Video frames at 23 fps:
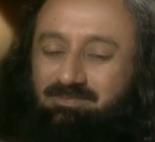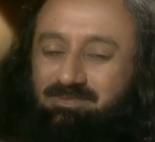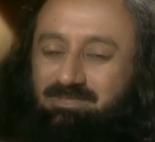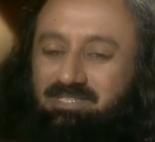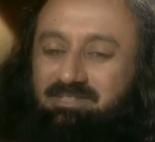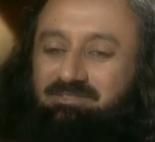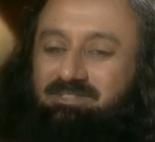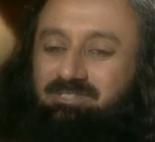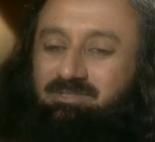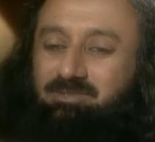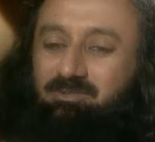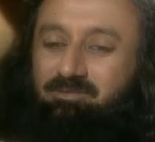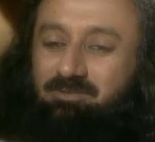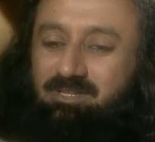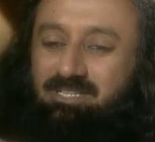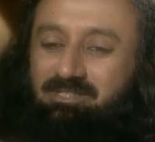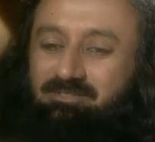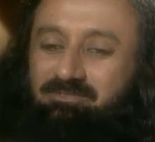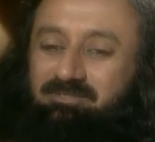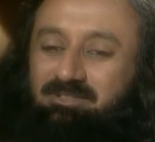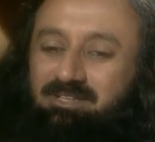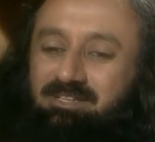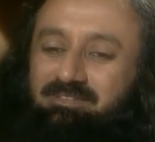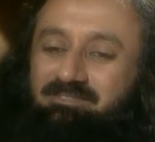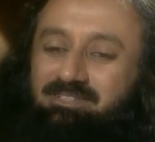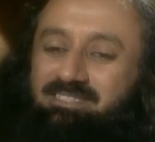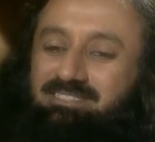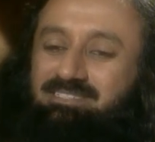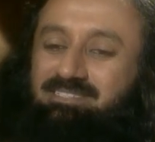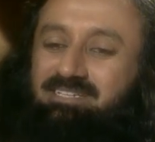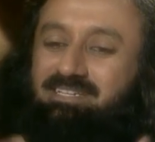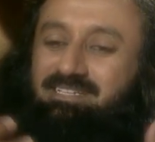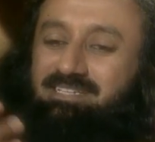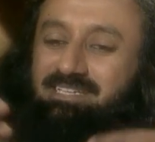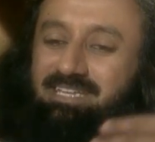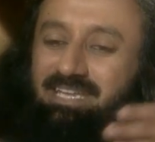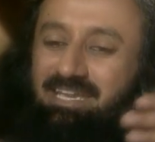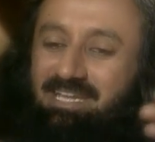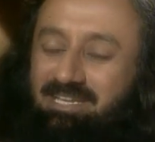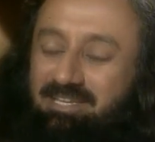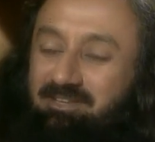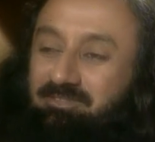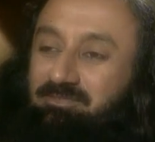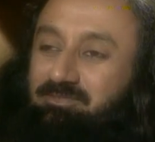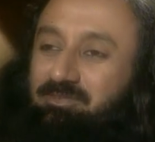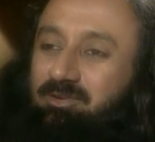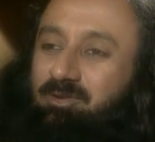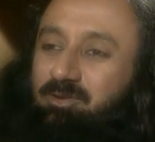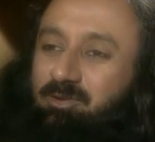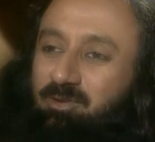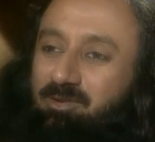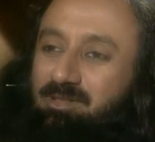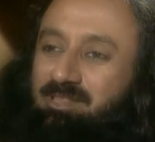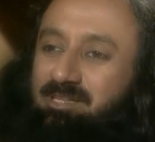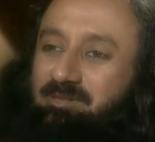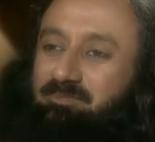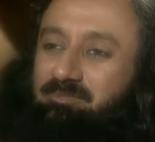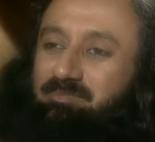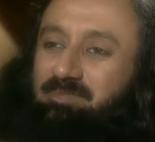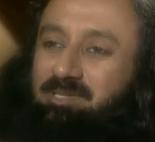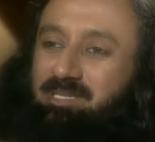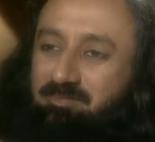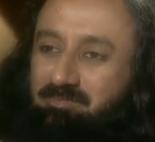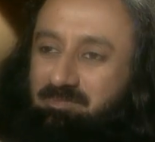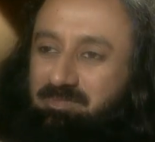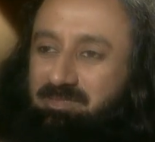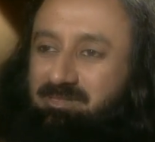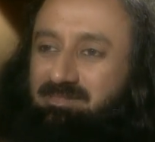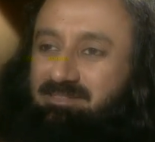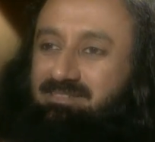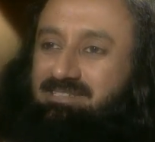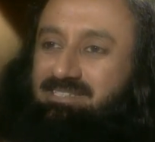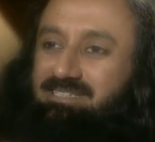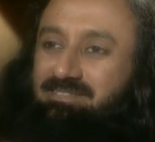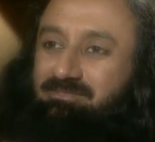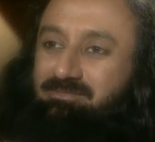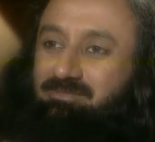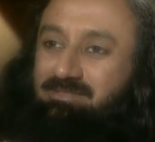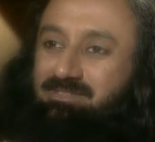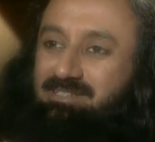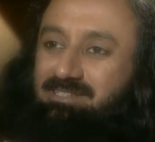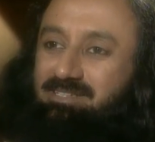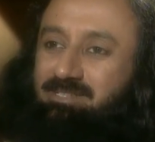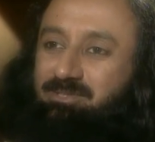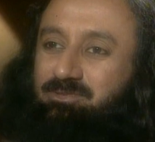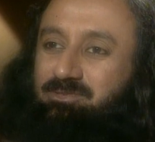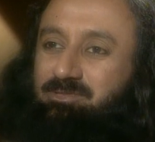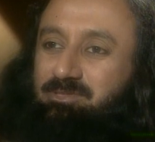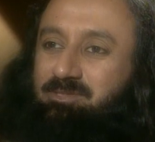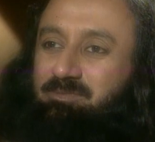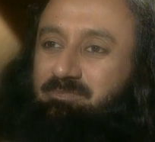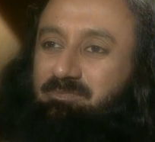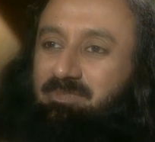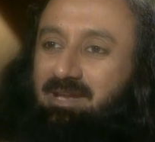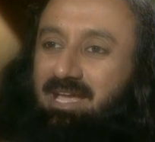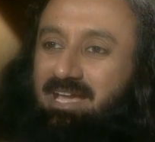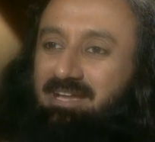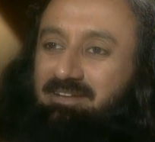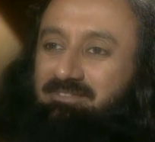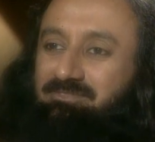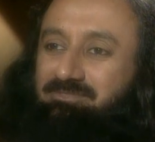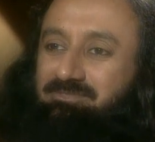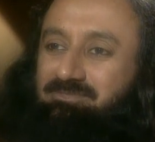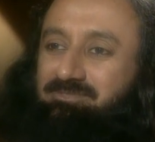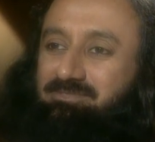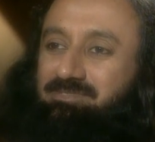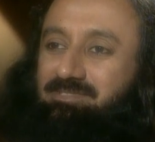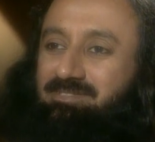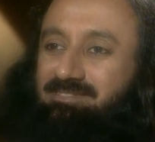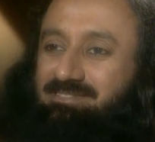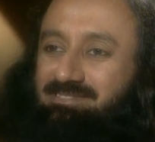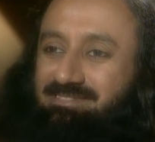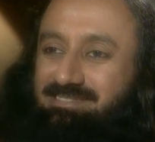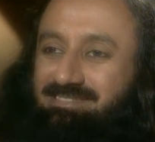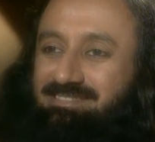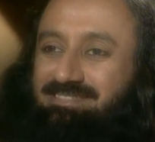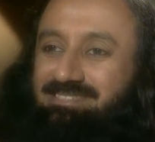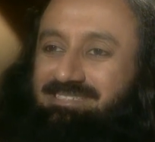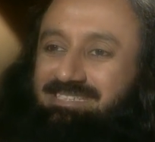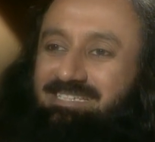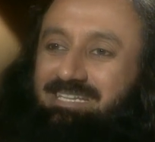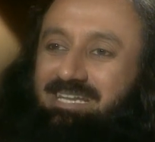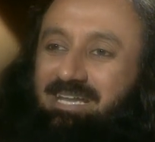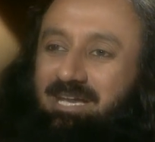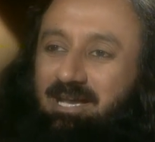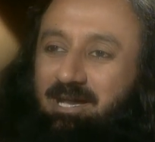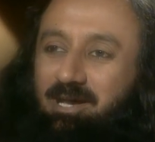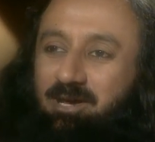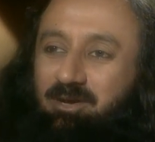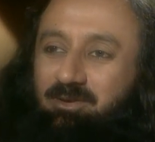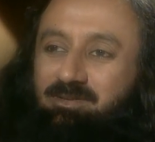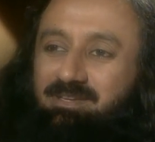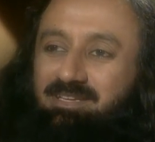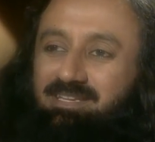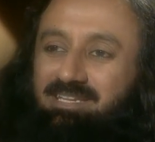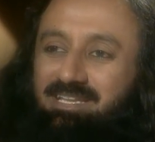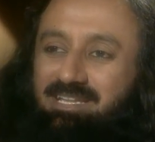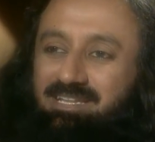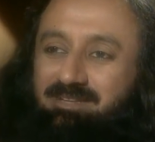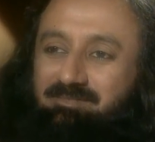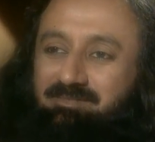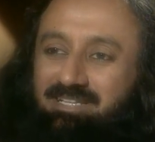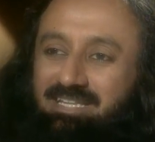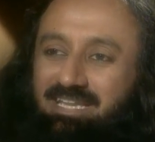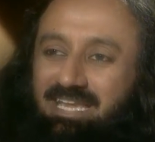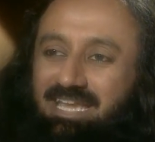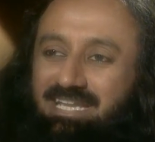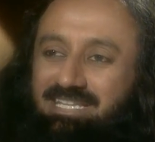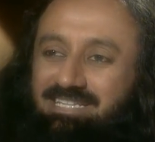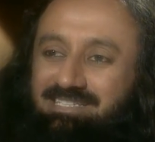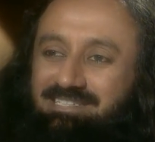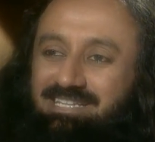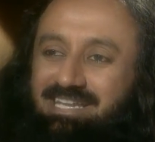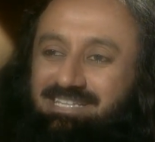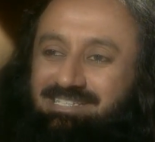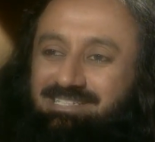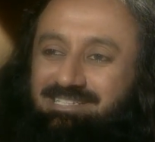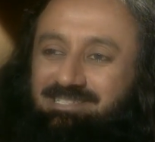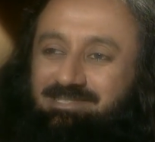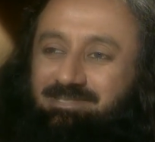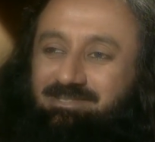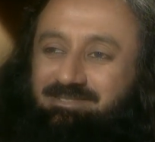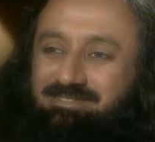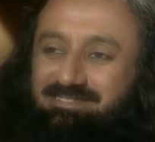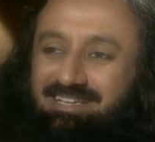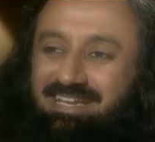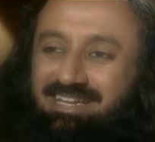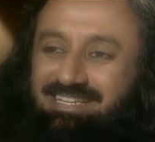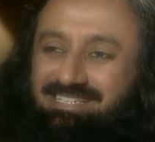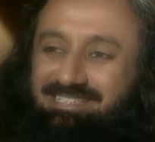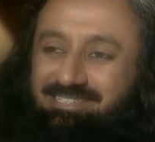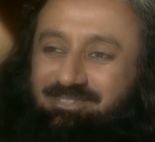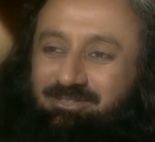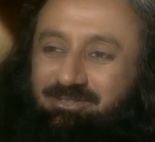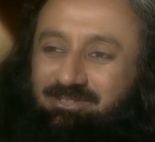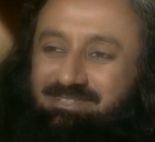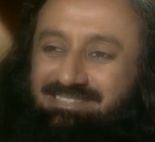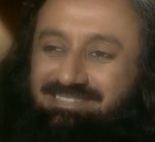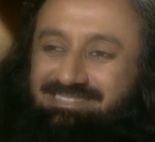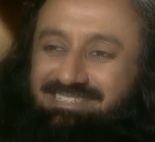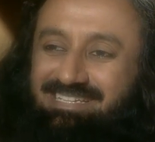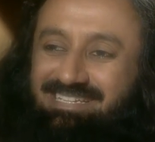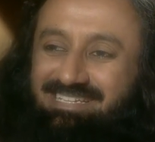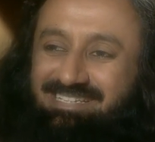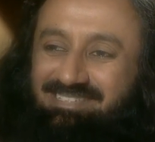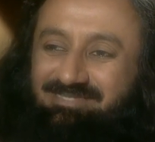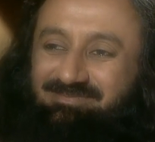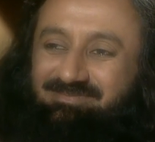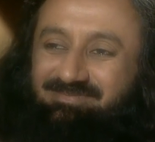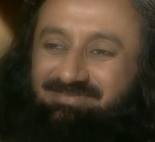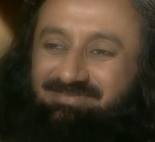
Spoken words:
He was so wonderful. He was caring for all the people, and he used to plan how he can create an ideal society all the time.